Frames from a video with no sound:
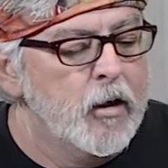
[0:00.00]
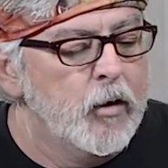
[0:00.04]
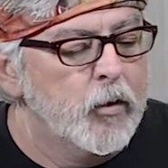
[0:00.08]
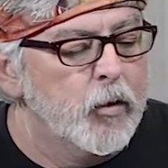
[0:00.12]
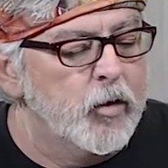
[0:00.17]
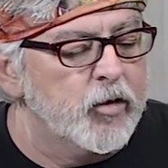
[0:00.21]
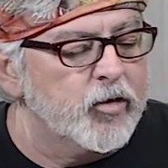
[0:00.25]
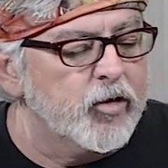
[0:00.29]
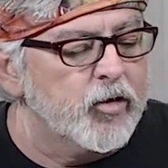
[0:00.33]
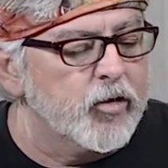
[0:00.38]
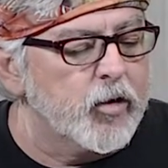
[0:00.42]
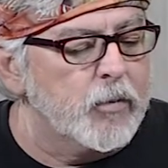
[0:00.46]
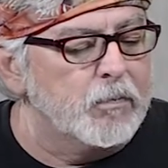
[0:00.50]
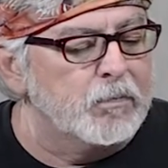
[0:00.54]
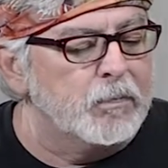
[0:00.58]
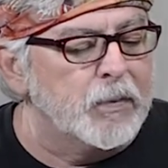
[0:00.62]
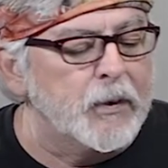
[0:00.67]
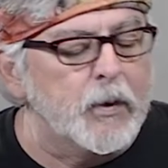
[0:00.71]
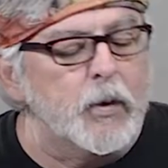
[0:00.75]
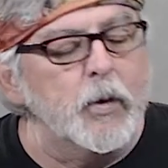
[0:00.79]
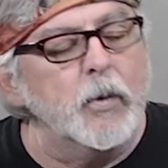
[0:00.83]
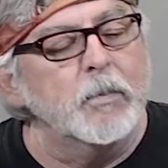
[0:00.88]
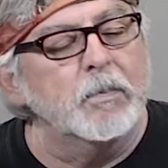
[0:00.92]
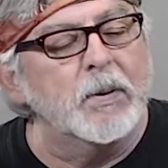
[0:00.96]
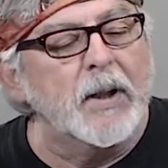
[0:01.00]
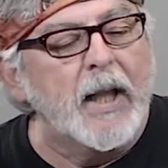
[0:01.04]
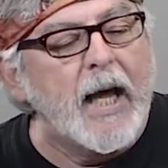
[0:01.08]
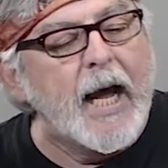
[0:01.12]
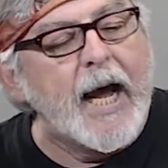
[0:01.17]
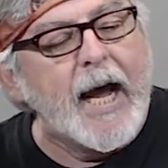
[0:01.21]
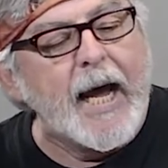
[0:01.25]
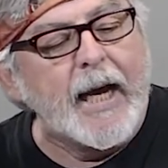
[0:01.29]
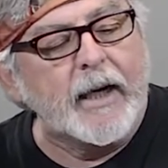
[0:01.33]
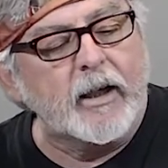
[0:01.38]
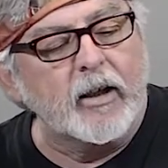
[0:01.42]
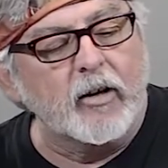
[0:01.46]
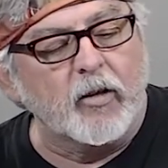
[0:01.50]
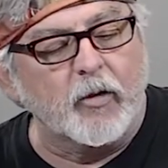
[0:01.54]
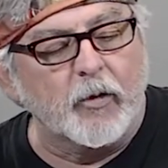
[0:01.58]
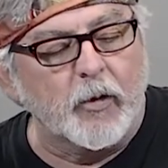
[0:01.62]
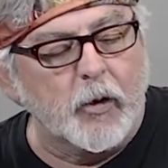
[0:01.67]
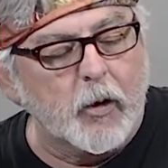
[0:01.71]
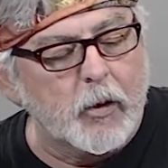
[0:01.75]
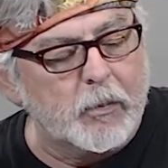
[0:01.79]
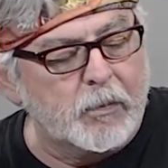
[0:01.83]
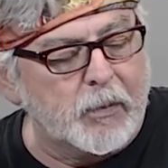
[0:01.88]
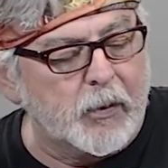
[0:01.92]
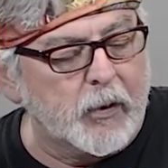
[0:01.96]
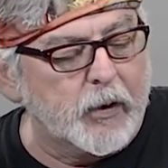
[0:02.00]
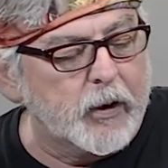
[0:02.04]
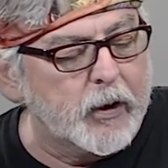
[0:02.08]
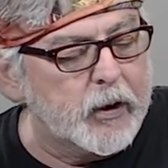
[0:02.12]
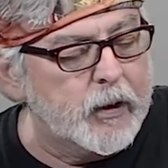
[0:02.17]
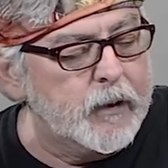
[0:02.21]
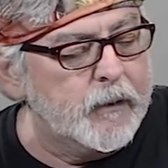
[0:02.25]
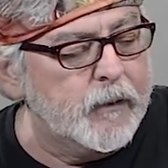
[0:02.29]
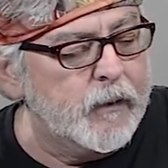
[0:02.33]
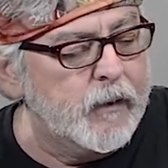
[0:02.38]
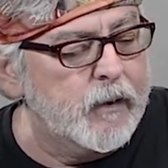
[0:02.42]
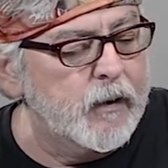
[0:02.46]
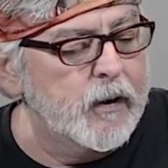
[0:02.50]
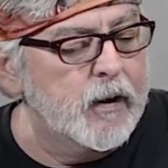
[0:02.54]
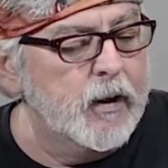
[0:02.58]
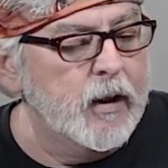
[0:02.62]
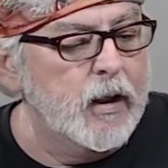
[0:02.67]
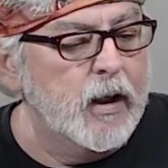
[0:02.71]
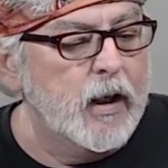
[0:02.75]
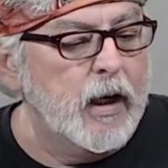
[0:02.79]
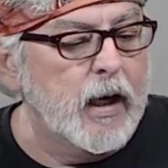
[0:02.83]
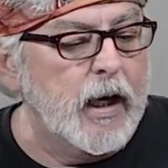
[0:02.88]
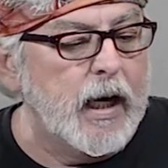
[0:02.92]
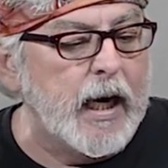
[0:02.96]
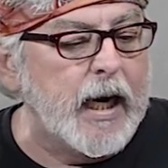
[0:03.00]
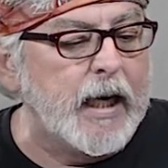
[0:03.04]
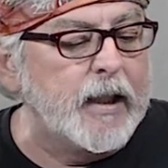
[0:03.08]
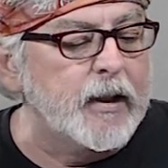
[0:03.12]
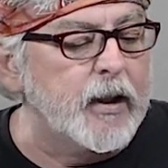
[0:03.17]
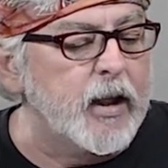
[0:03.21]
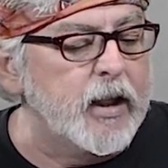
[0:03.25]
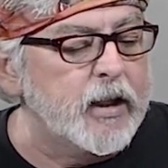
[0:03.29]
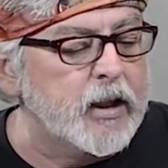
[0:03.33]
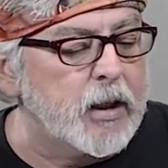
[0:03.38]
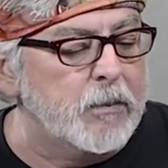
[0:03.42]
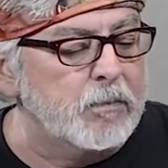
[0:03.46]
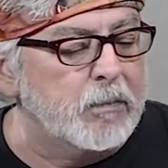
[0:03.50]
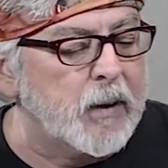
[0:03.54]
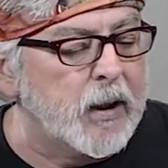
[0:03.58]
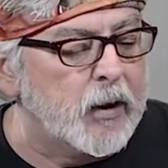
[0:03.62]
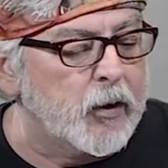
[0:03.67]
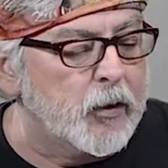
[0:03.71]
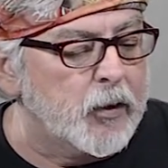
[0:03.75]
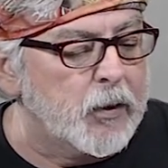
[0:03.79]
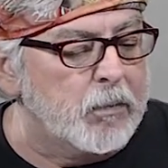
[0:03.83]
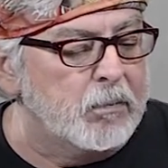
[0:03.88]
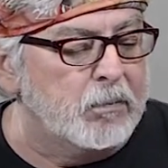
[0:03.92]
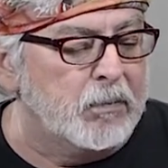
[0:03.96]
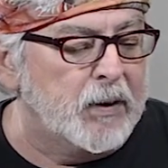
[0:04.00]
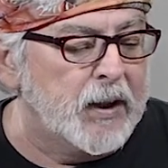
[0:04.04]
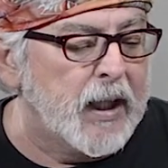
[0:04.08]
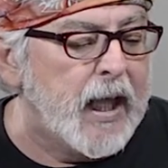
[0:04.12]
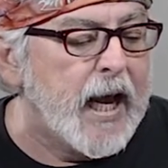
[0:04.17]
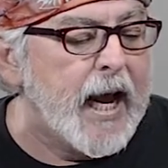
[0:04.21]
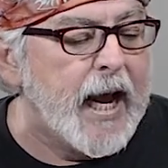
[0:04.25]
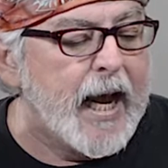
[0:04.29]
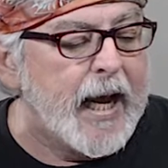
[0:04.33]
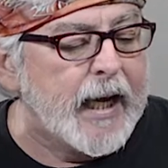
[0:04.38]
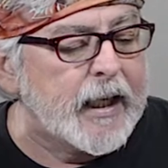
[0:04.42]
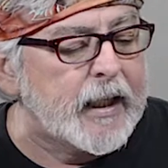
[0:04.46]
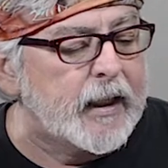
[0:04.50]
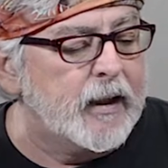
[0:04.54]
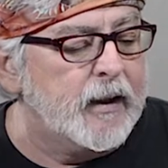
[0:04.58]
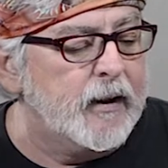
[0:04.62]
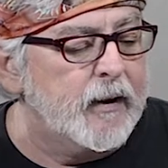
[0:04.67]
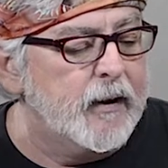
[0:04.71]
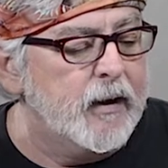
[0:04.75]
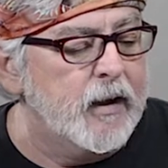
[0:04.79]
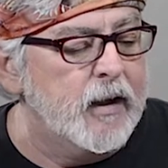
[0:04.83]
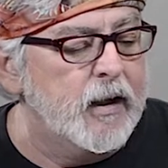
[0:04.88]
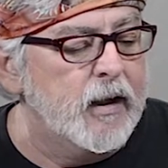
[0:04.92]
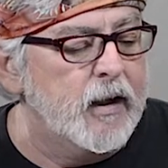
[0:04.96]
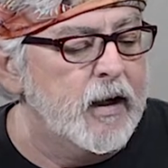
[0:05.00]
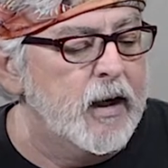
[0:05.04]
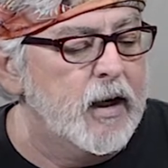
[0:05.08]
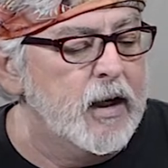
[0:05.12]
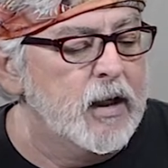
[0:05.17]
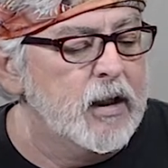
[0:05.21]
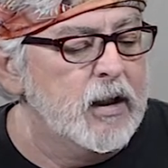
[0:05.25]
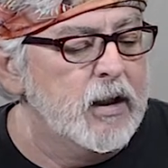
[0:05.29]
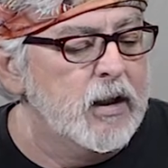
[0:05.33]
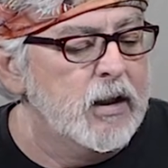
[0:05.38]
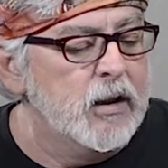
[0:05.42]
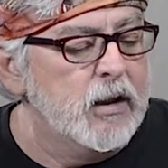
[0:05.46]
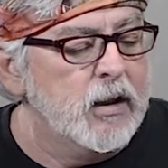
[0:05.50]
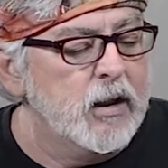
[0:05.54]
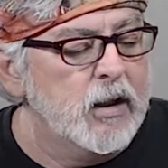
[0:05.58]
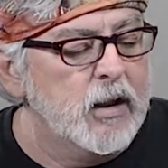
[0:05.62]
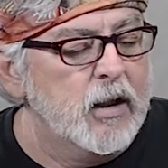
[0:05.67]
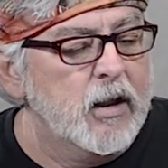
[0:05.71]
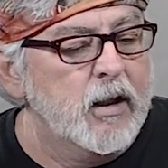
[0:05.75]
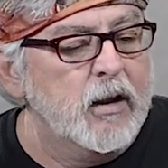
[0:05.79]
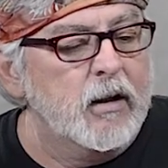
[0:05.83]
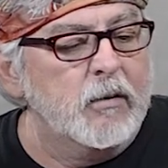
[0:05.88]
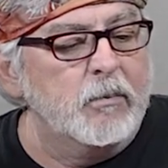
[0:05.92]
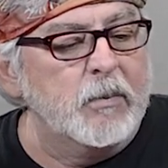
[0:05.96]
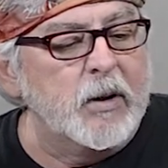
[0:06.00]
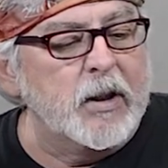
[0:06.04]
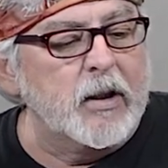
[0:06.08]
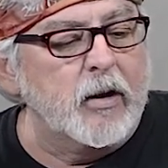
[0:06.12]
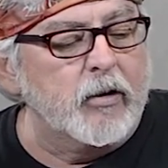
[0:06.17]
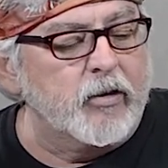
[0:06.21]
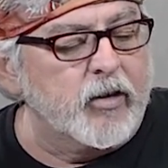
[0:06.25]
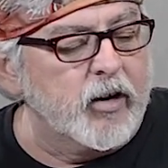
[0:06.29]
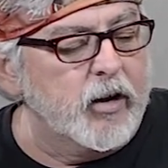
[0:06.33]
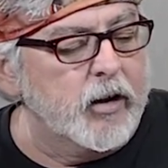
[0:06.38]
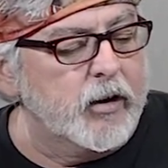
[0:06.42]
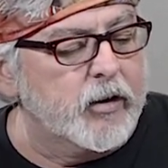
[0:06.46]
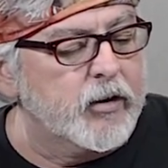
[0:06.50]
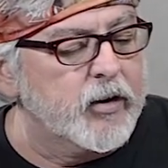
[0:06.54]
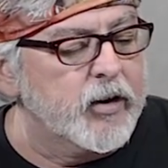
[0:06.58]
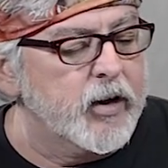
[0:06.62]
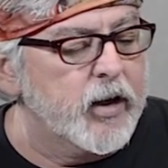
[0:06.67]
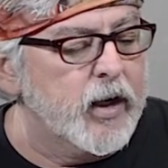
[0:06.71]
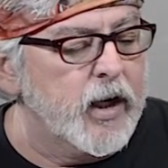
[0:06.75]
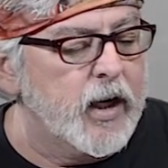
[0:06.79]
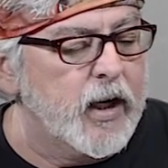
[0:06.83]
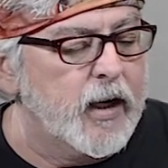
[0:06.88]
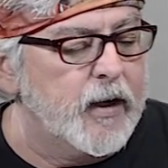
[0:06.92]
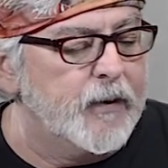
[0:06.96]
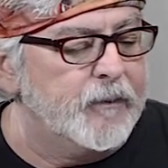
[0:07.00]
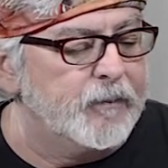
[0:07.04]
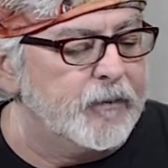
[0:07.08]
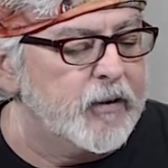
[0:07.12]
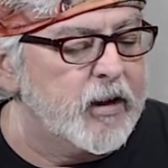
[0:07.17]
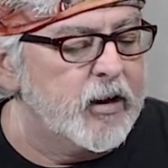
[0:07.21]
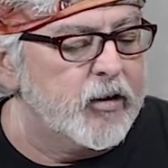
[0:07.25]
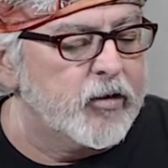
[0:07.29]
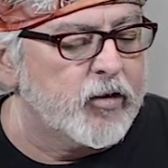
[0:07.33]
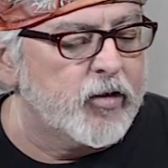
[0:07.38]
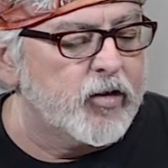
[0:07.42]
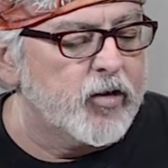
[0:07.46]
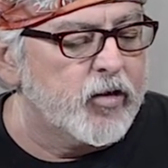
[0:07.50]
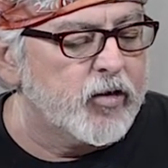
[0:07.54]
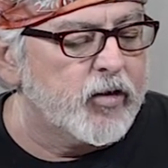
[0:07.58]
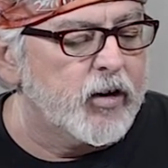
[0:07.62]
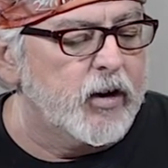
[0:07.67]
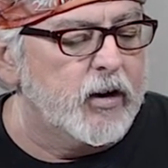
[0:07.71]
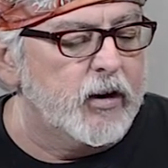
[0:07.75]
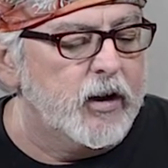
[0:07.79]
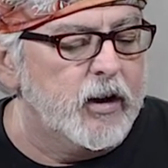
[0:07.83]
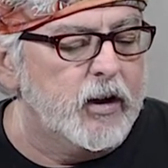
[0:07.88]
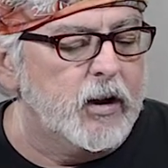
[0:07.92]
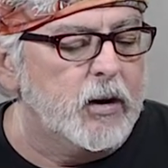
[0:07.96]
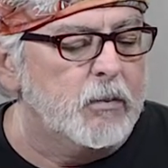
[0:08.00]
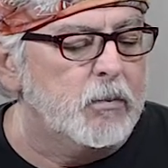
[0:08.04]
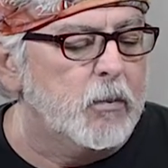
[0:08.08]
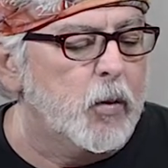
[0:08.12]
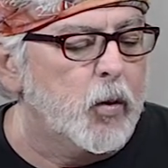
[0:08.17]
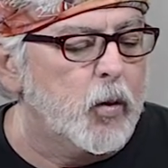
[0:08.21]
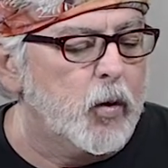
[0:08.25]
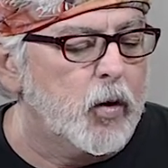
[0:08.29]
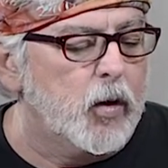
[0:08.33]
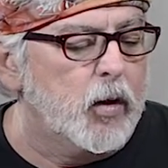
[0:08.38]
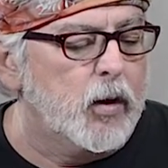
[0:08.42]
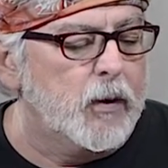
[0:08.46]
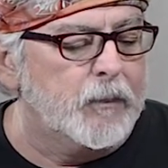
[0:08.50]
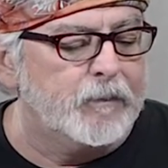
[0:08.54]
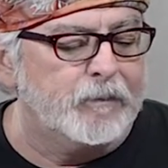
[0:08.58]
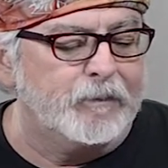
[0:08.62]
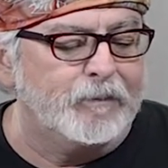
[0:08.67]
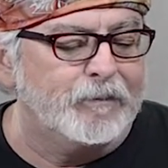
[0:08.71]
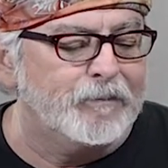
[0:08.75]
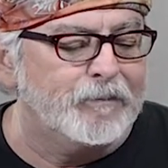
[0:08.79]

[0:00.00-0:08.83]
which is a blue-black. It's very pretty. I like it better than black because it's just a little more,